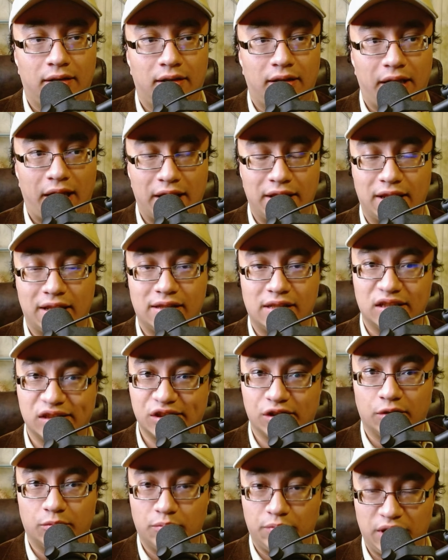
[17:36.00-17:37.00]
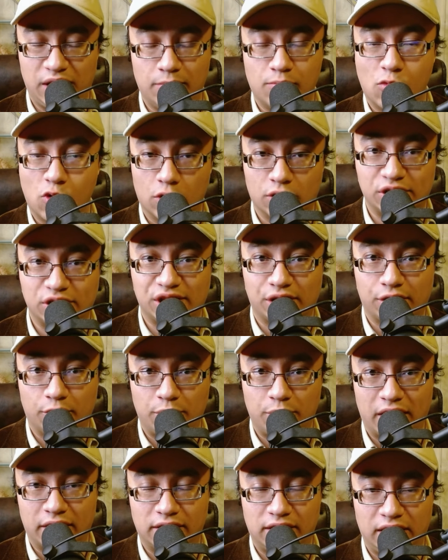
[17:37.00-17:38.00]
And then this could be more so
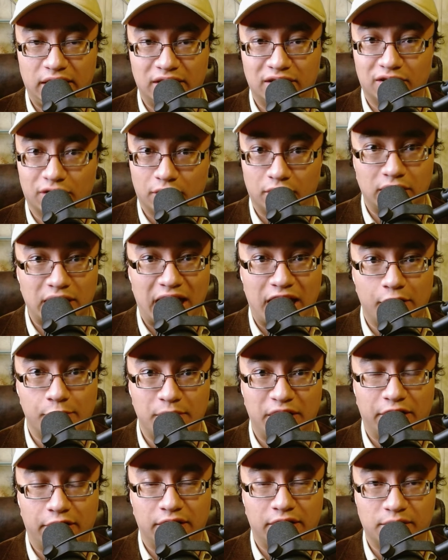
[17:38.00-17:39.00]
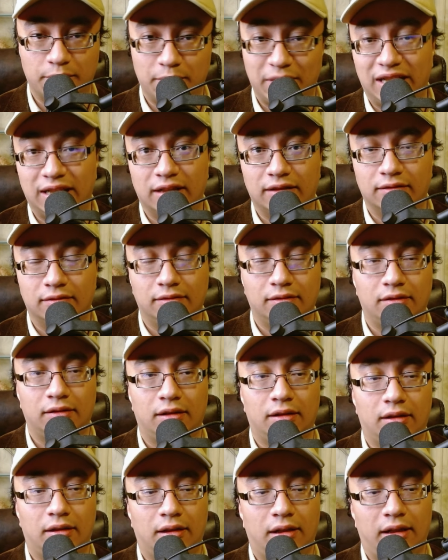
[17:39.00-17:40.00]
about the third Aldmeri Dominion.
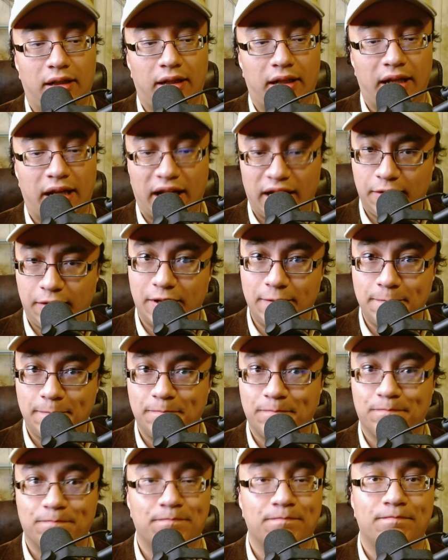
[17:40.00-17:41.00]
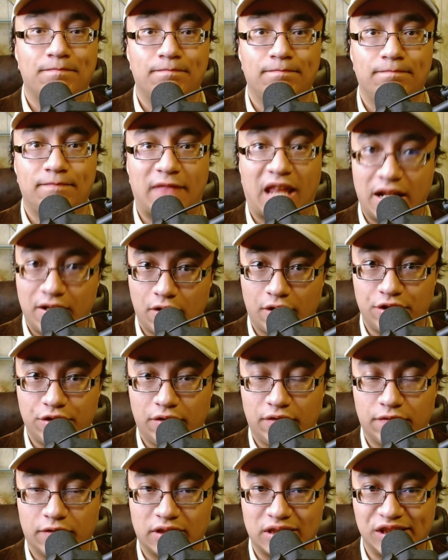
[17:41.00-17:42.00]
Anyway, that ought to do
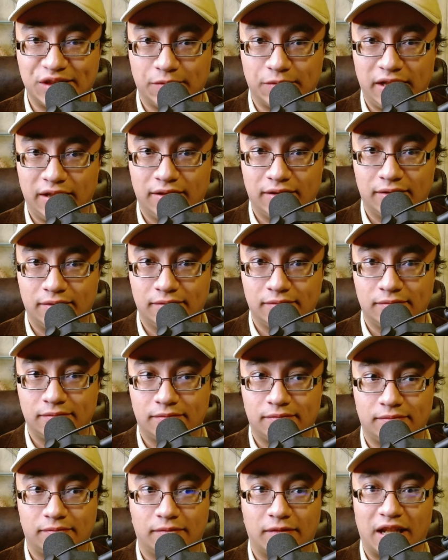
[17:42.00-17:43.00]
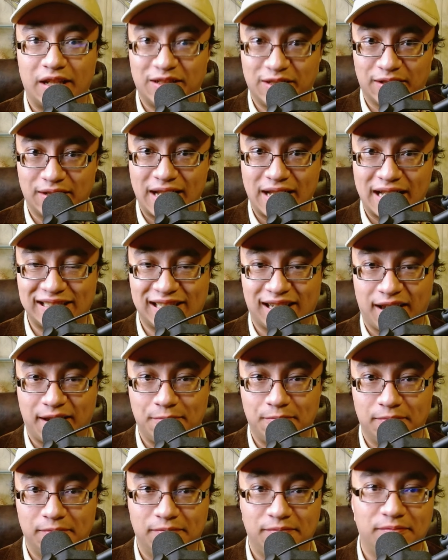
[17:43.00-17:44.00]
it for this week. Until next
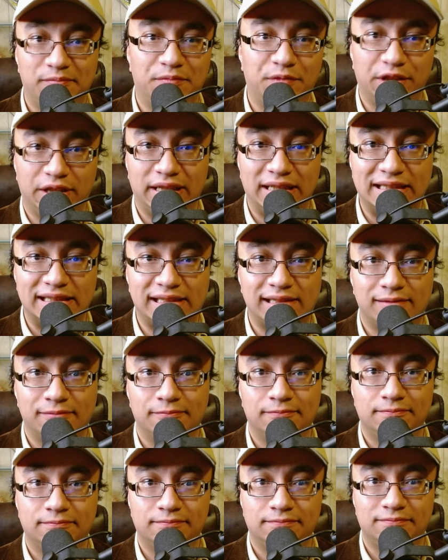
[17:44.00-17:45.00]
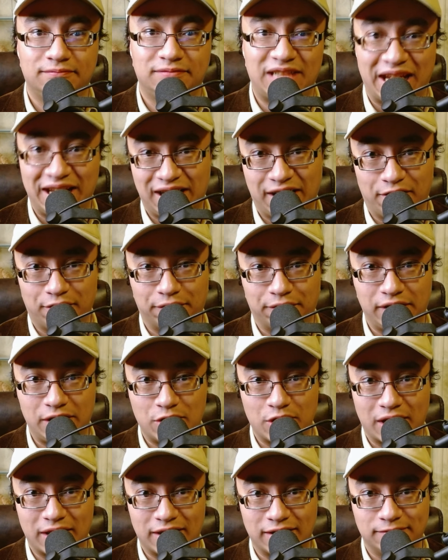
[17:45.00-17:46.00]
time, please take care of
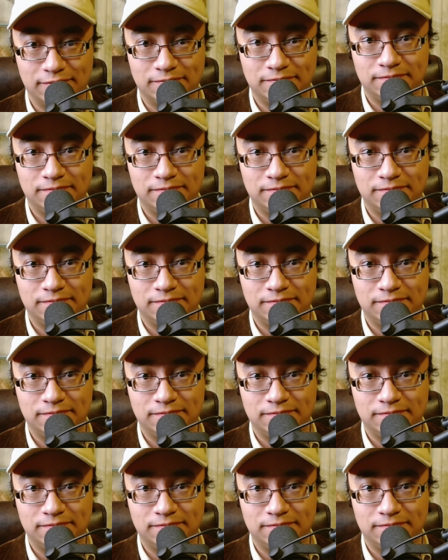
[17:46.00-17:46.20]
each other.